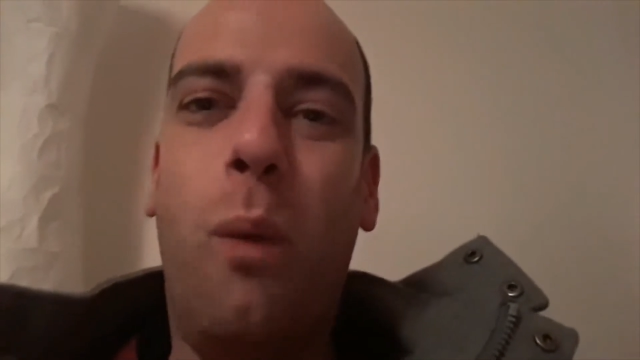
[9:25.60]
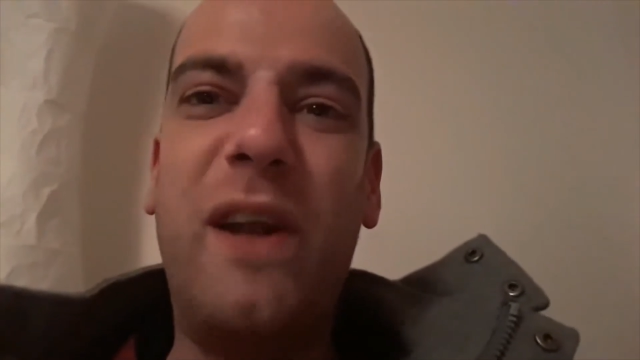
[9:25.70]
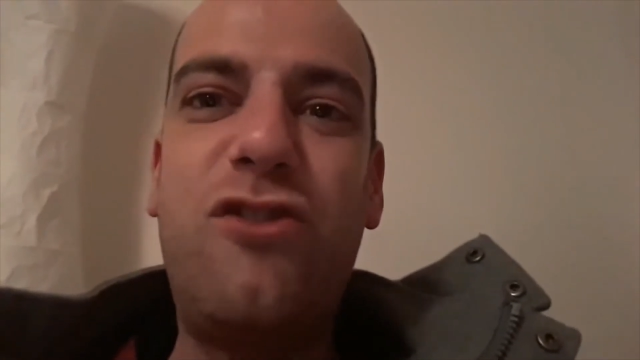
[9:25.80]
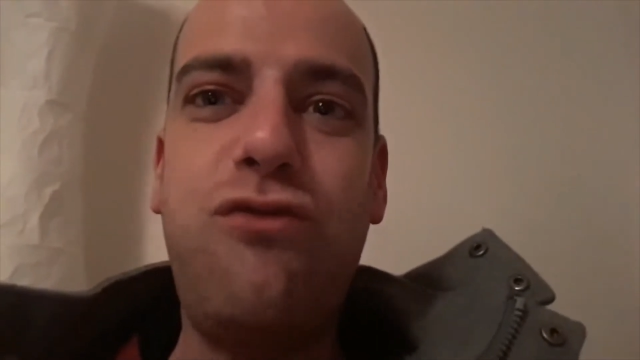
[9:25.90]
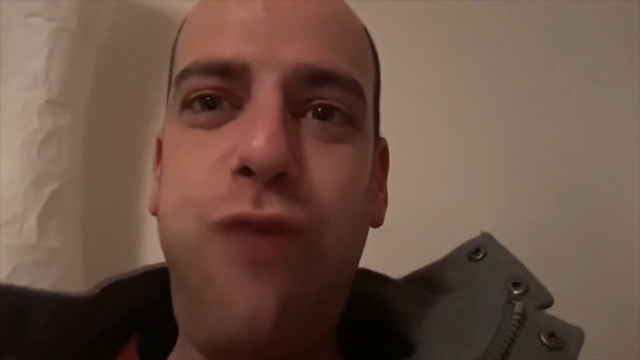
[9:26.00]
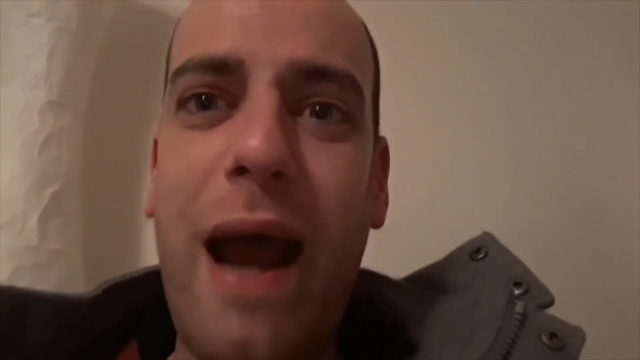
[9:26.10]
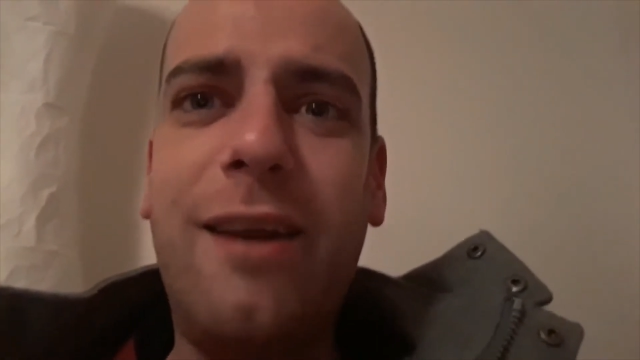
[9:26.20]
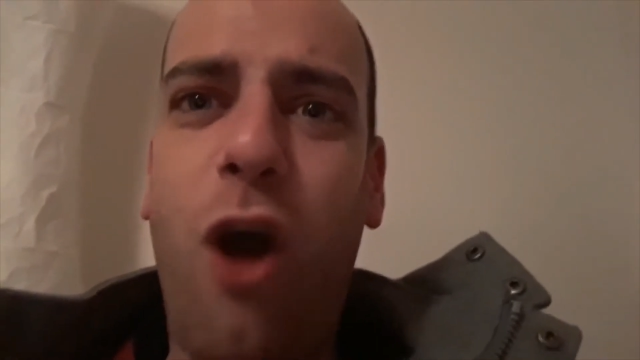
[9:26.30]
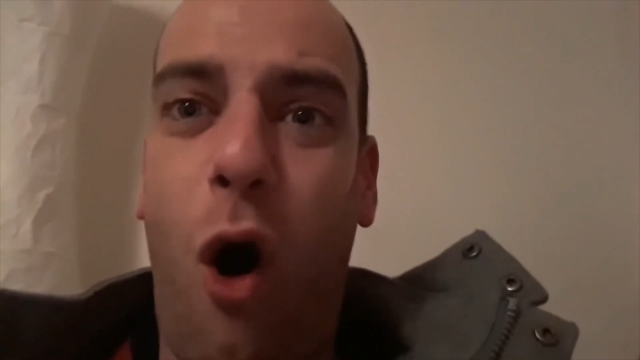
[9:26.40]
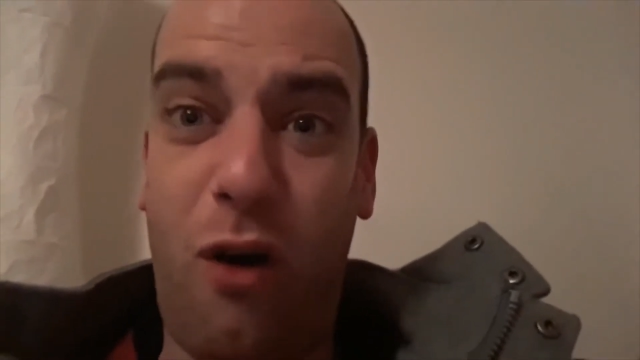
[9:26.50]
with
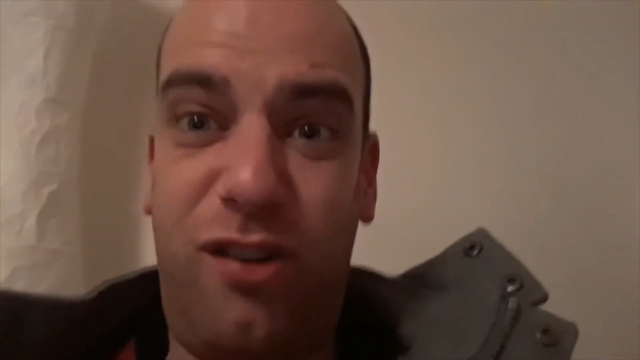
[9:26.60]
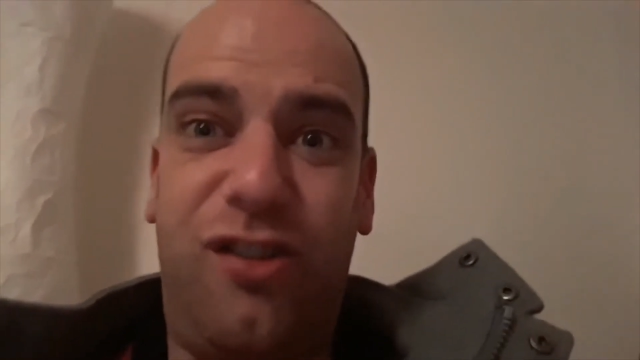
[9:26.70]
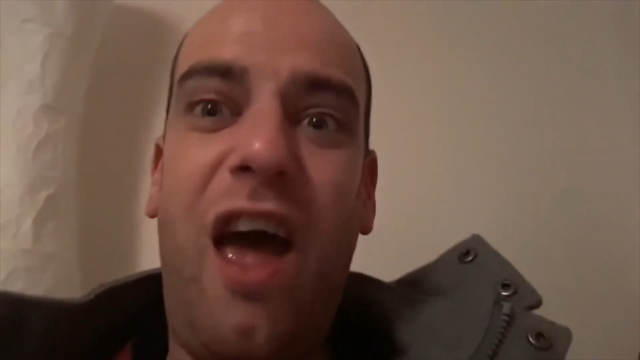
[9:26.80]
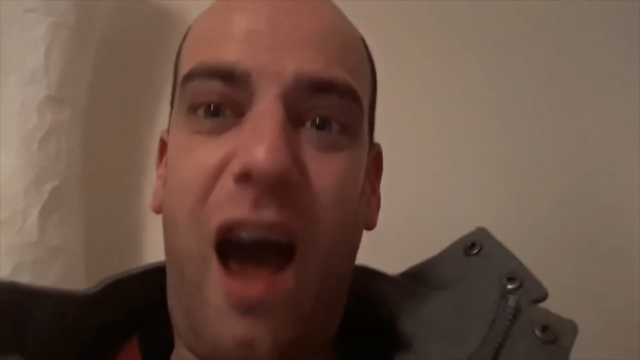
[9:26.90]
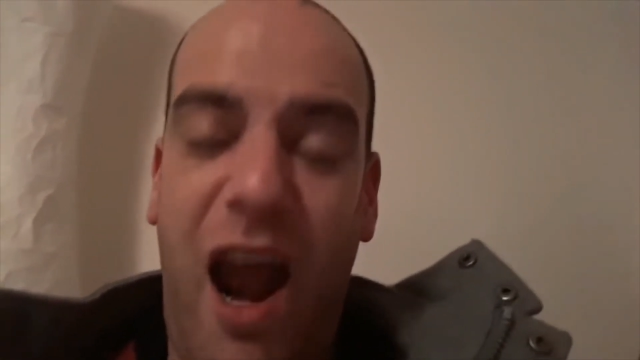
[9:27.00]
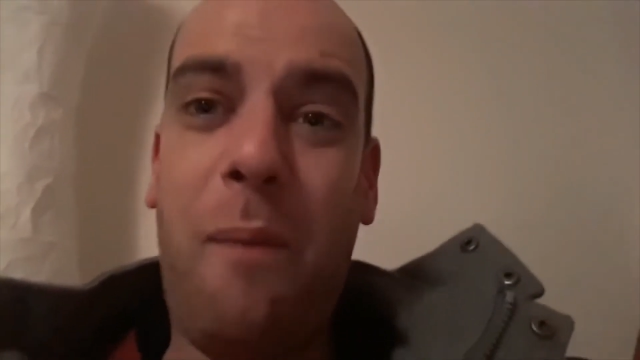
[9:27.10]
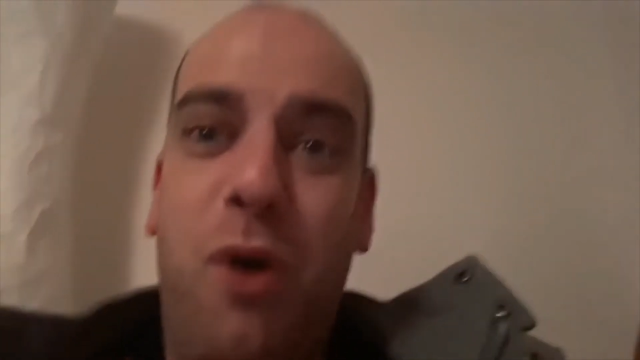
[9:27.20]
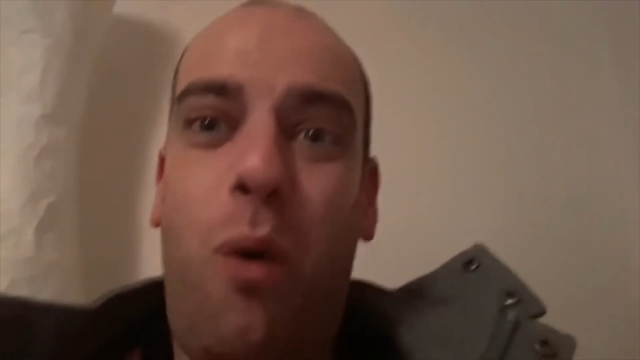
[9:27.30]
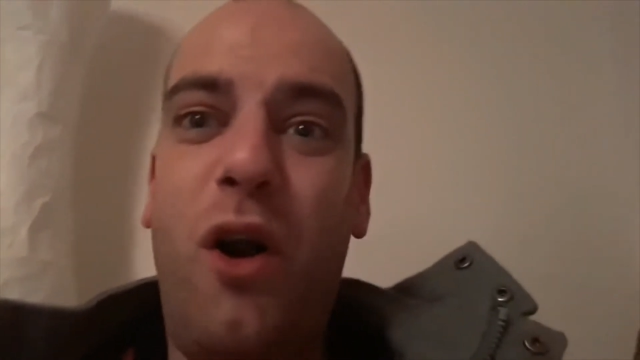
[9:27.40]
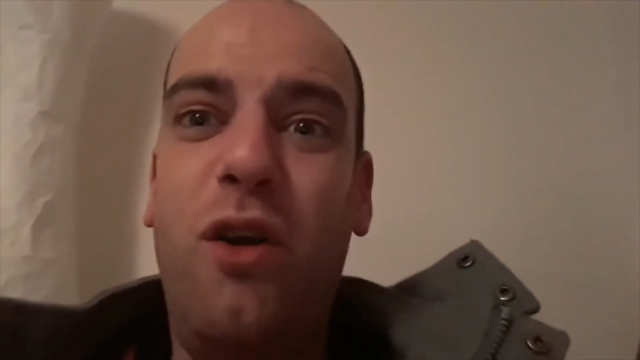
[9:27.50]
dreadlocks and I'm
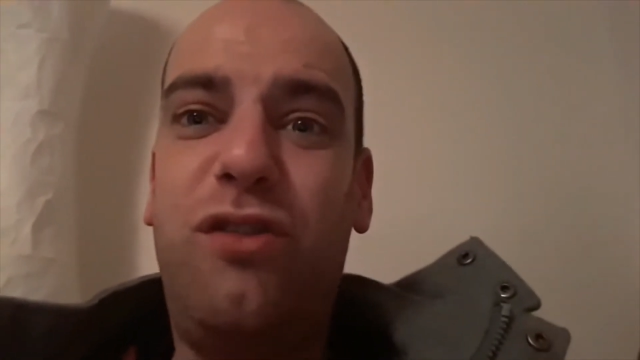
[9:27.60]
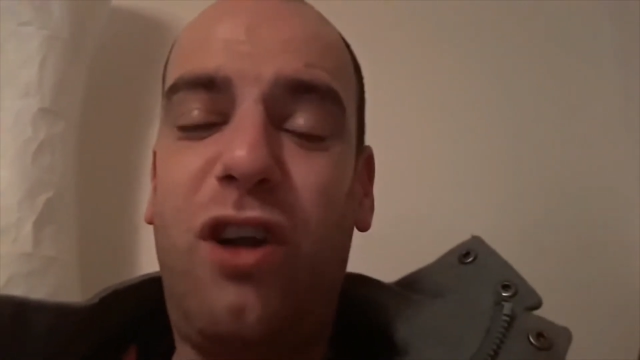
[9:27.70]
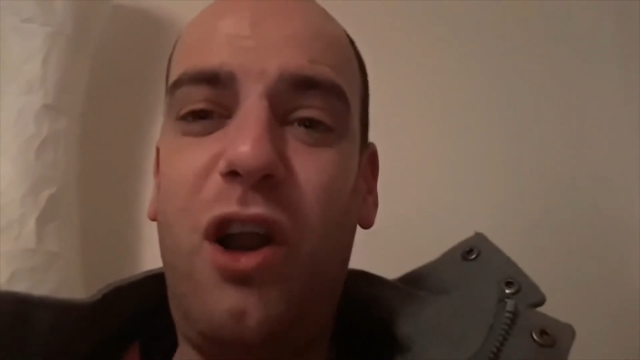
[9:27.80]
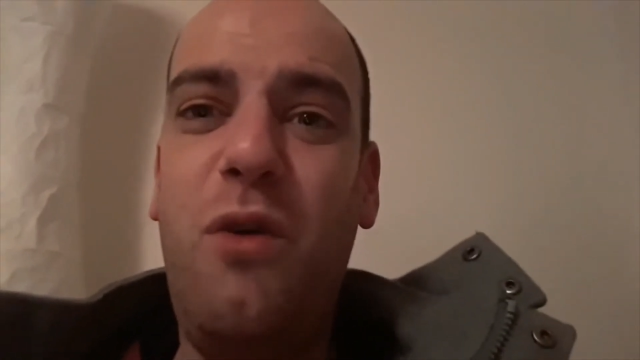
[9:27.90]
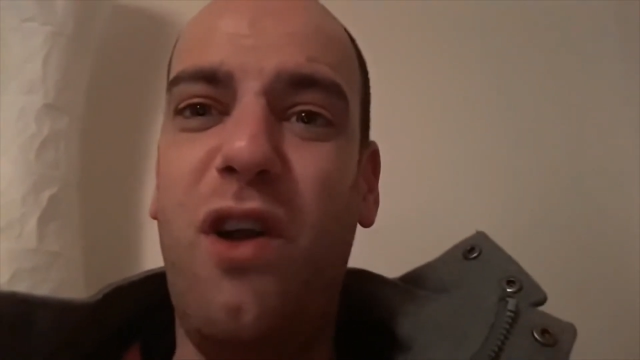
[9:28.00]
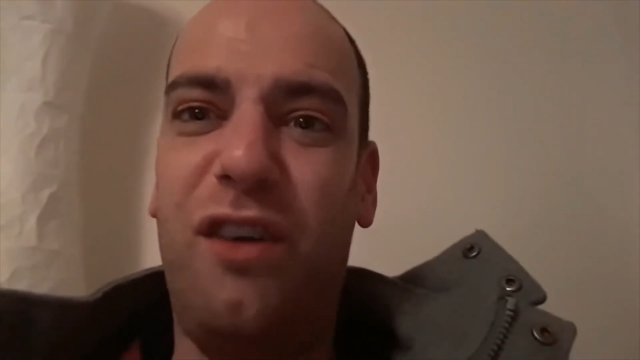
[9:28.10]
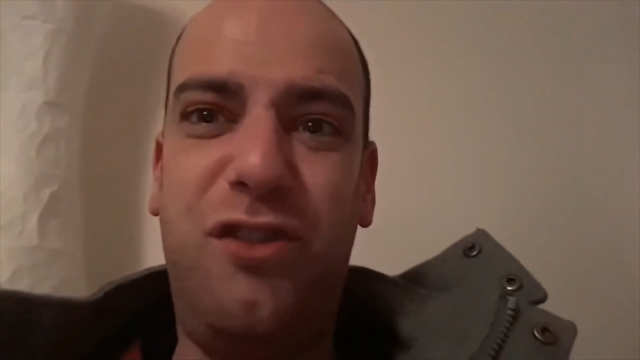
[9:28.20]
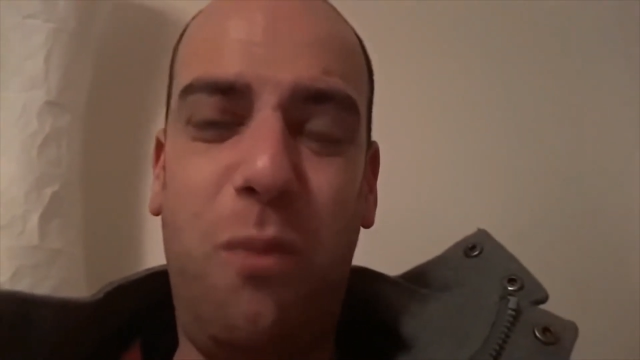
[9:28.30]
the one who's clueless.